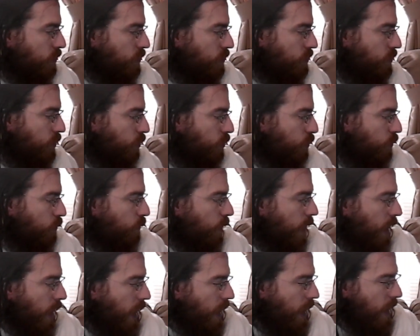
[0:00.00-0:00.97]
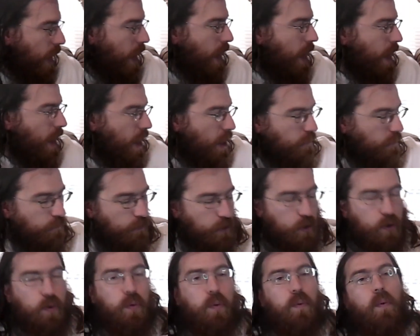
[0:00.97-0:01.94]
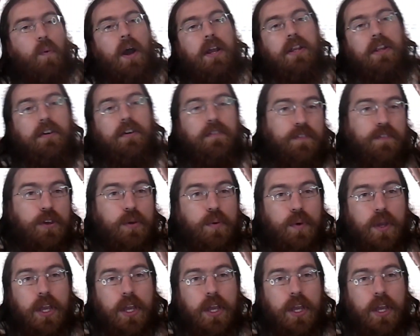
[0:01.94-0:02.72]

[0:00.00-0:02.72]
So, I have quite a few